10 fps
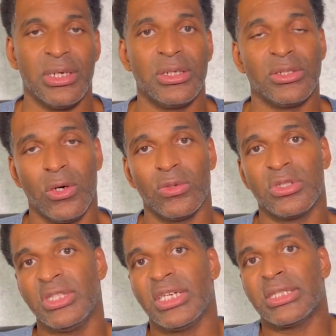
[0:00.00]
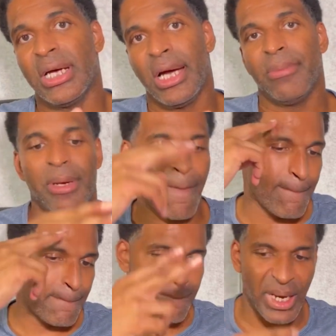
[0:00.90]
So till next time,
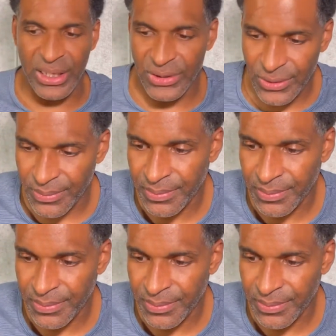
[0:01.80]
peace.